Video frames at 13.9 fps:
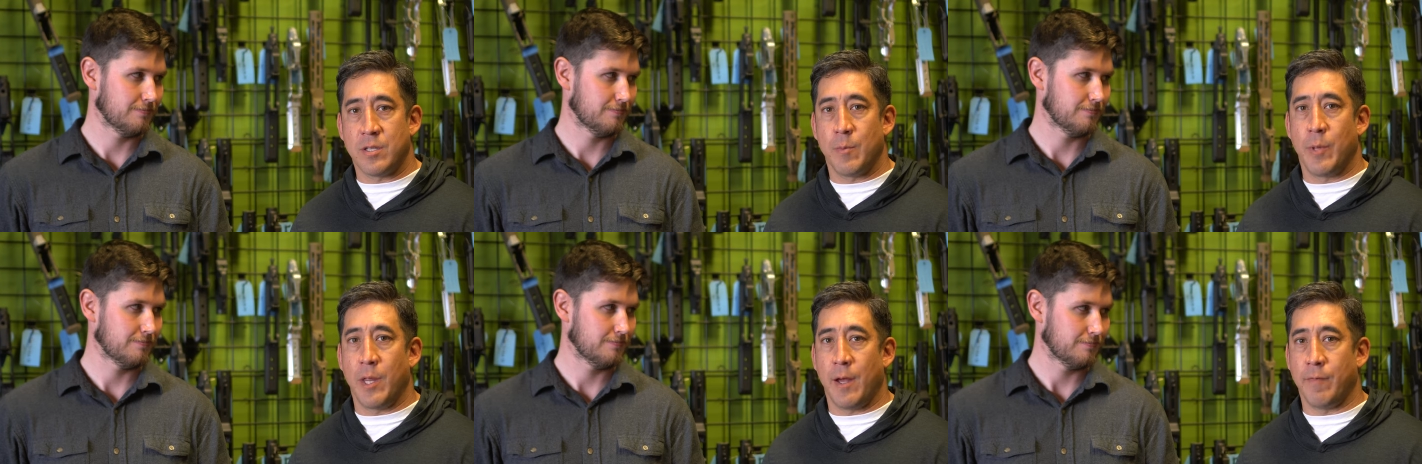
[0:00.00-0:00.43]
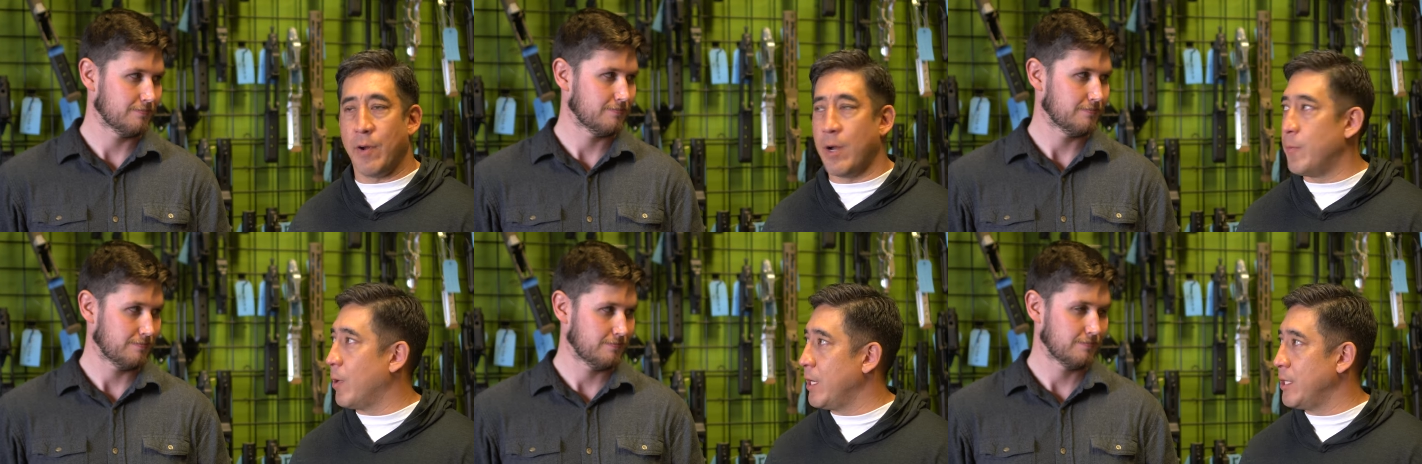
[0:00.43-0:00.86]
Speaker 1: some of that
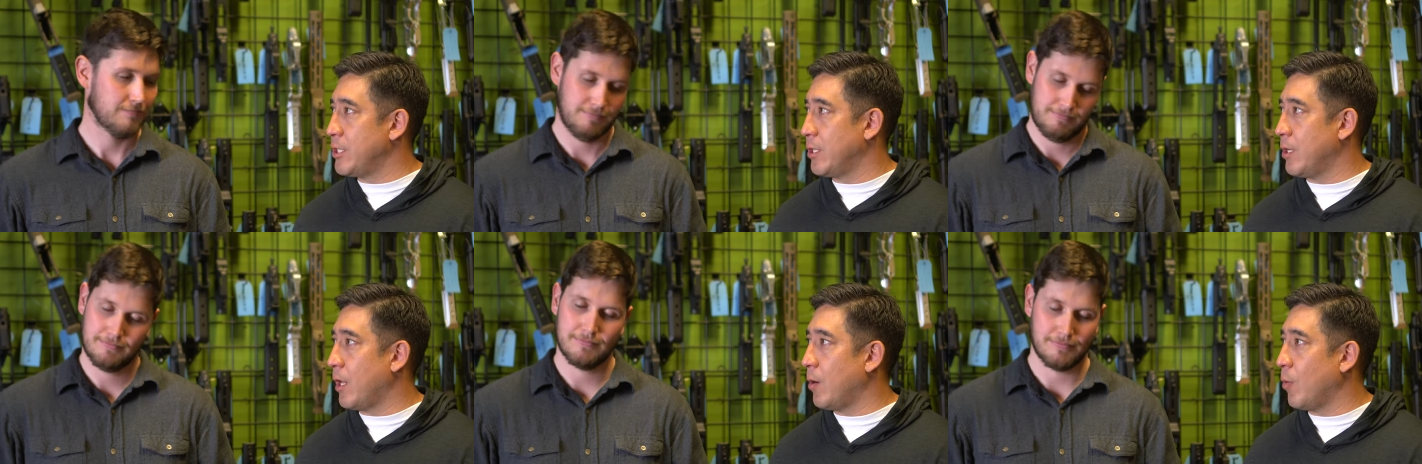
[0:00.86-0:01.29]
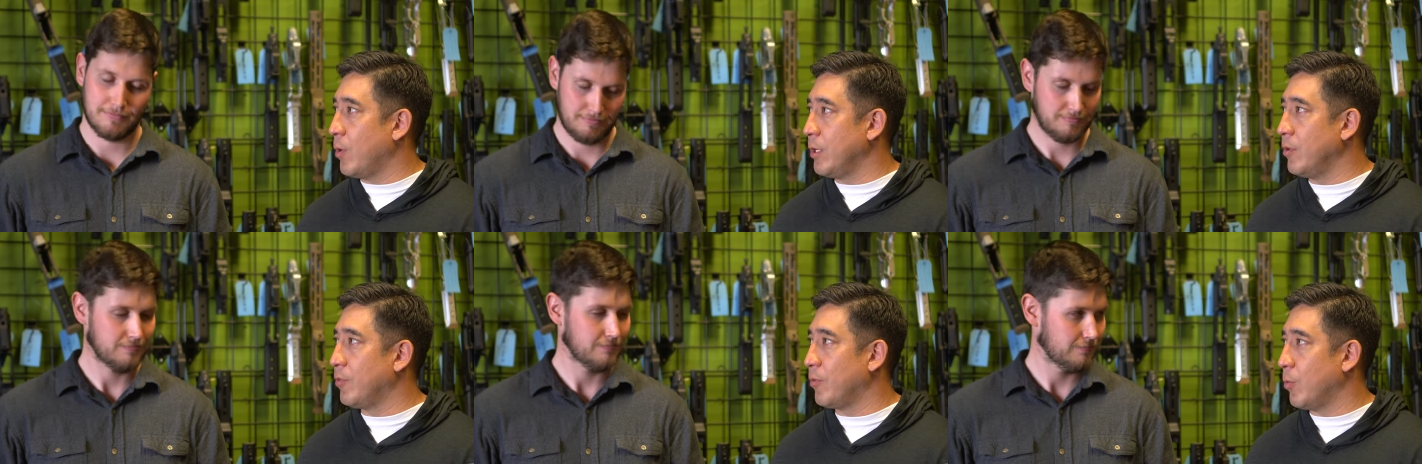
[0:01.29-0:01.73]
vibration. I don't
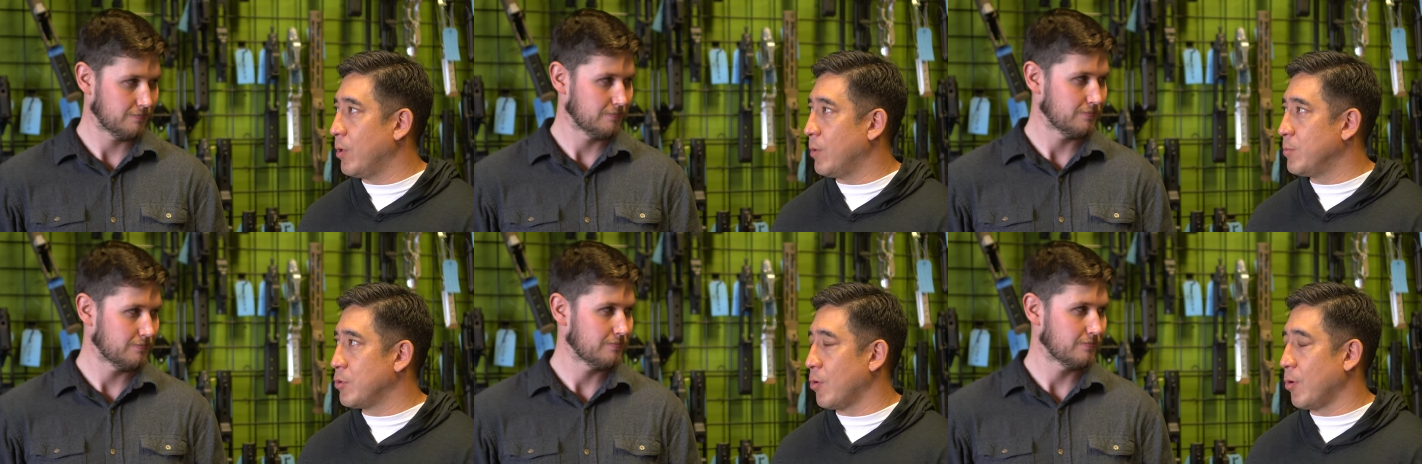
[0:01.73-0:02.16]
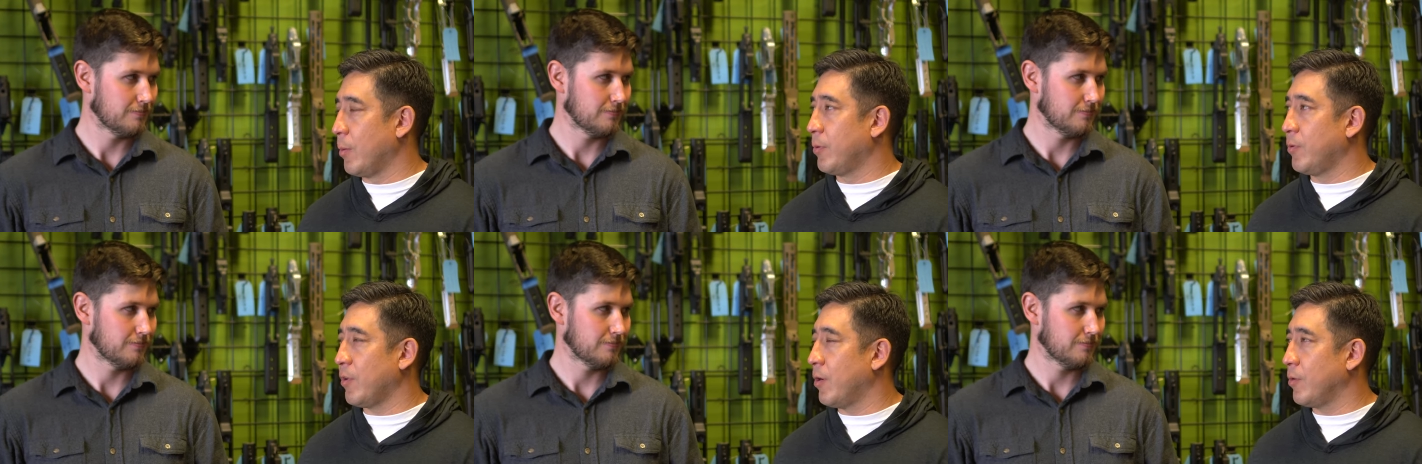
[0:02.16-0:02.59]
want to use the word absorb
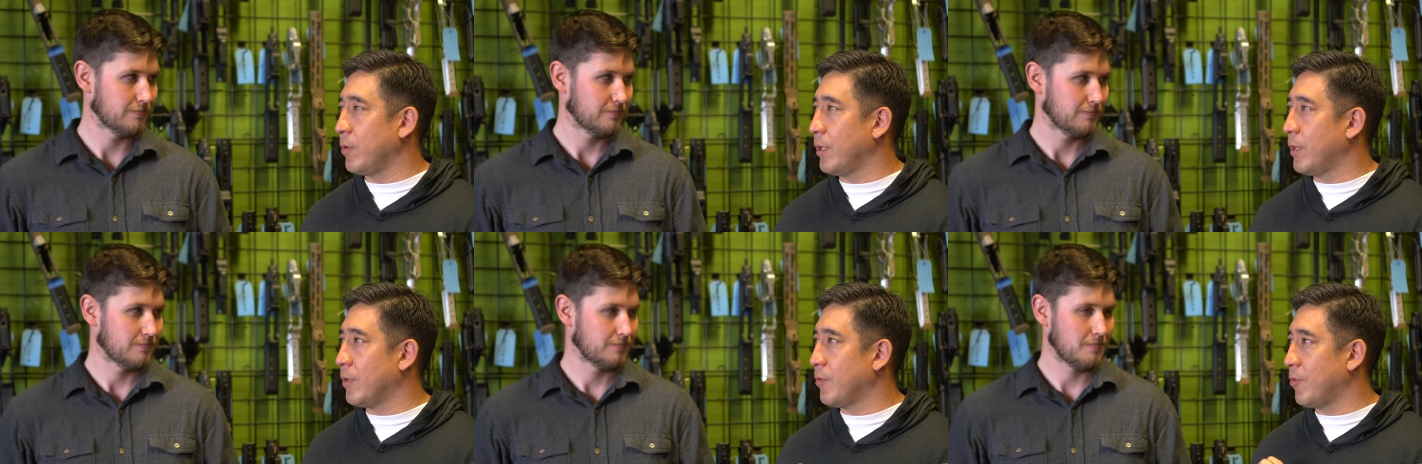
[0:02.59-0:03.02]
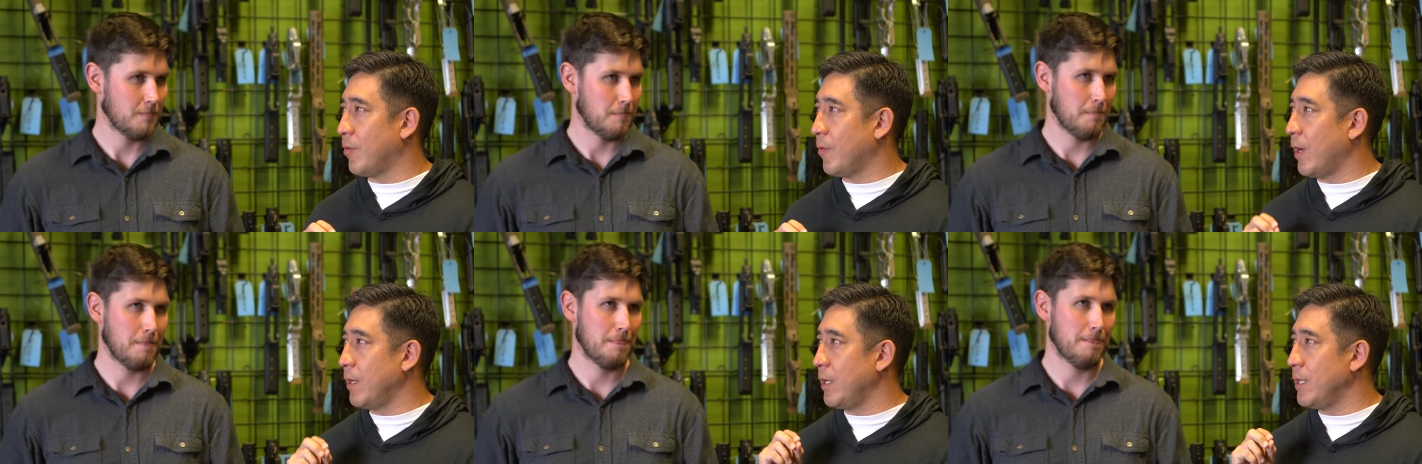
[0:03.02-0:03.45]
because I don't think that's
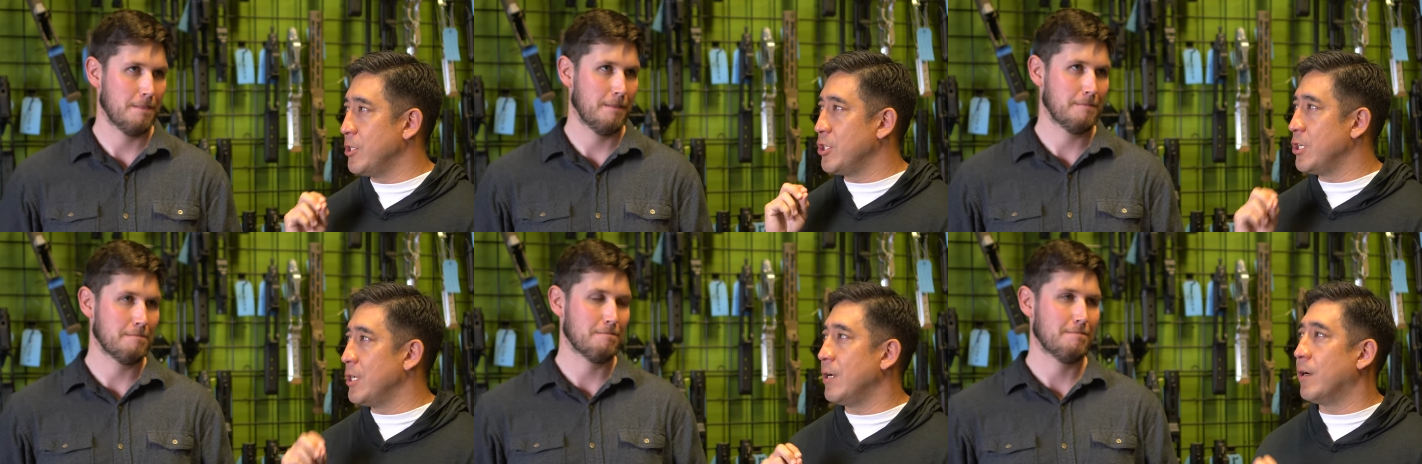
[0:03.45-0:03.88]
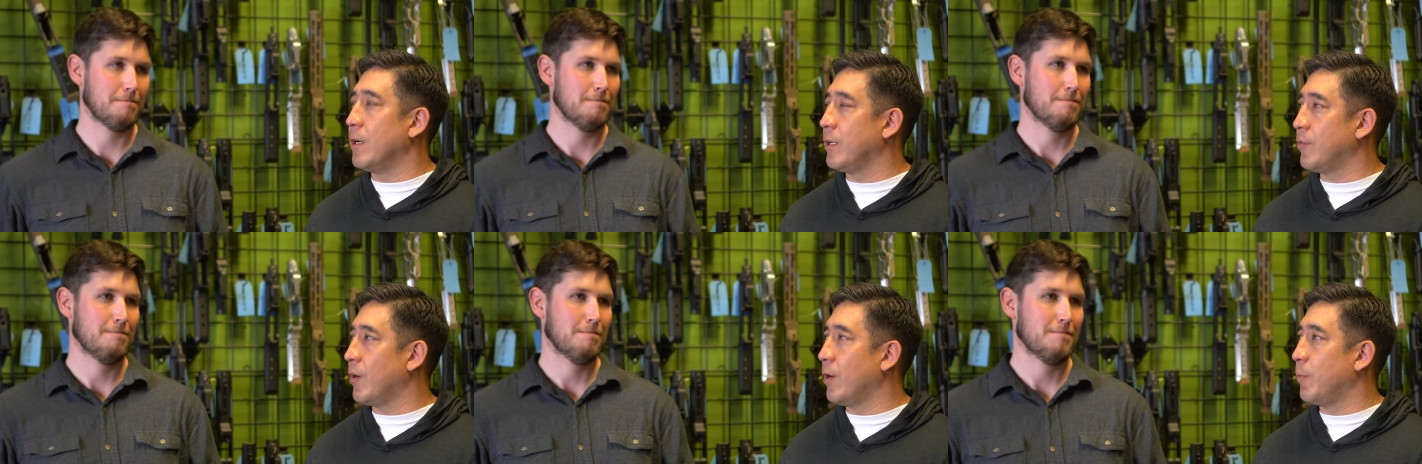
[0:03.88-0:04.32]
the right
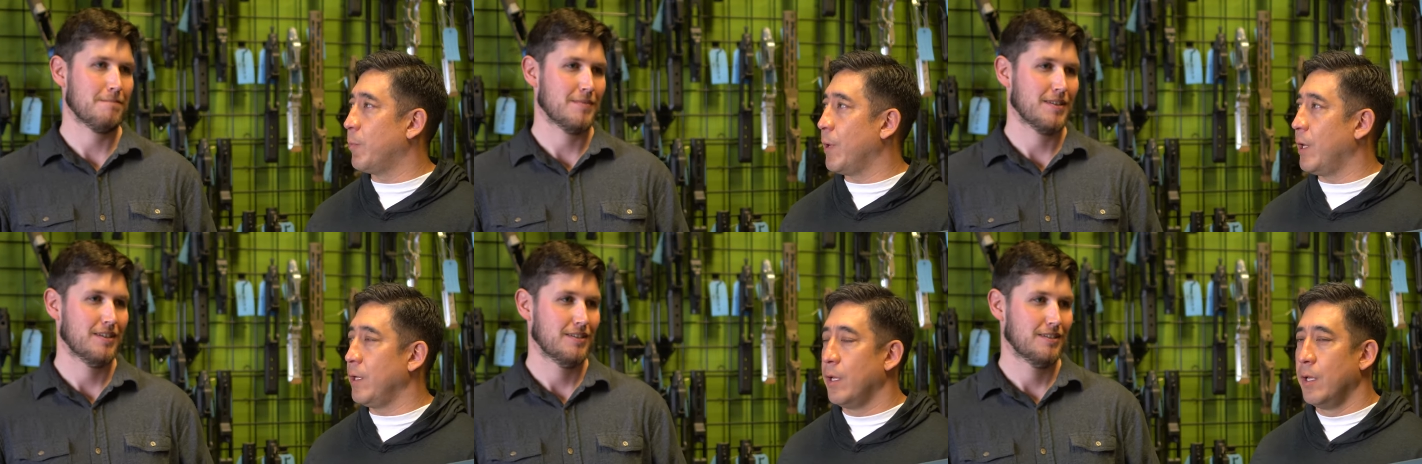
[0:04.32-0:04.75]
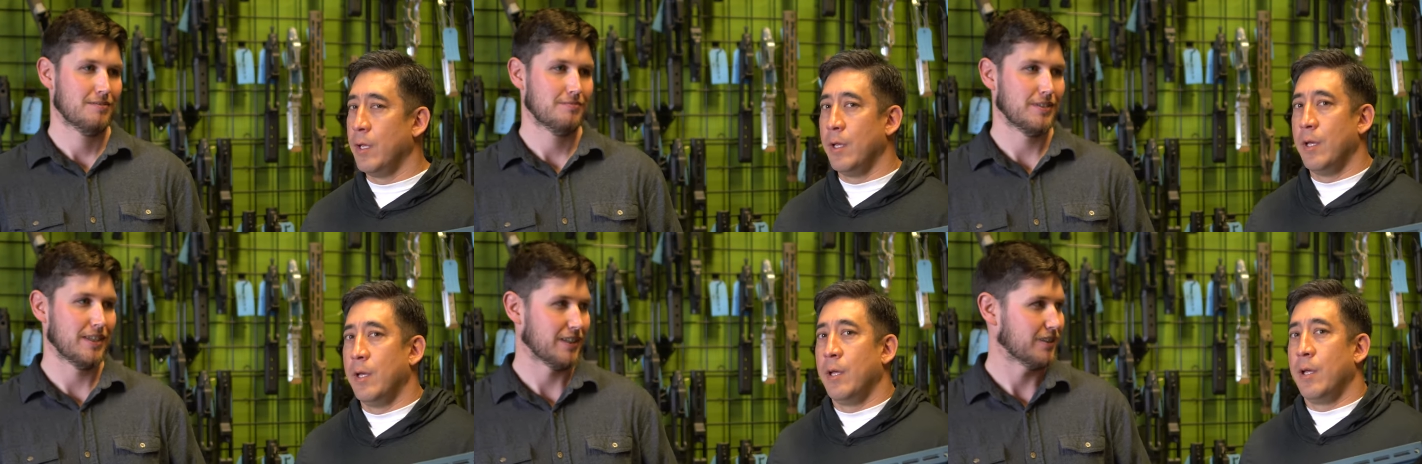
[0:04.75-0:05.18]
engineering term, but
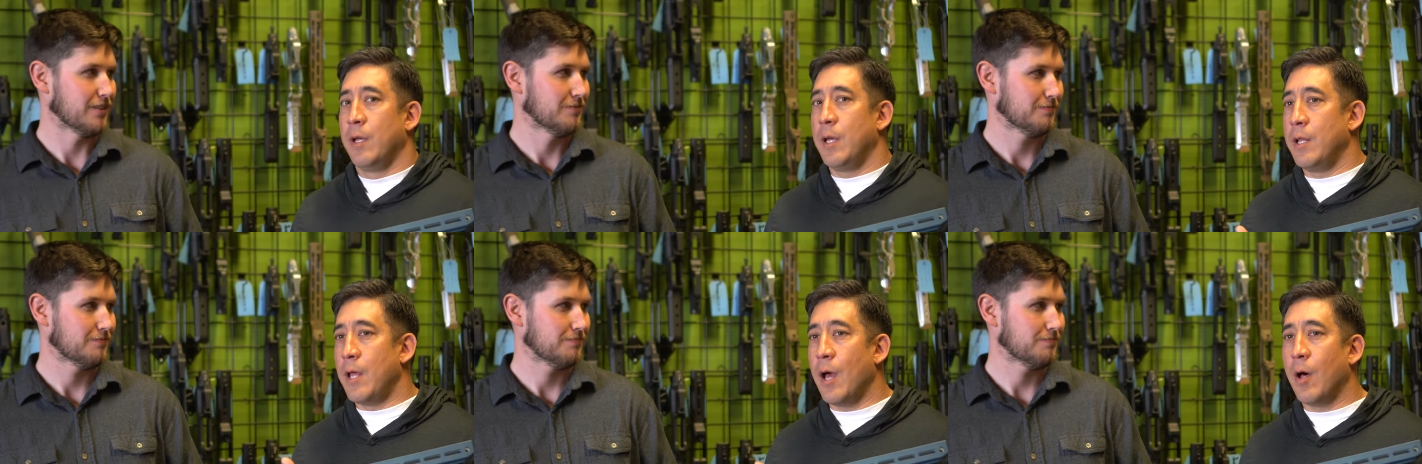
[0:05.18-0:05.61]
yeah. It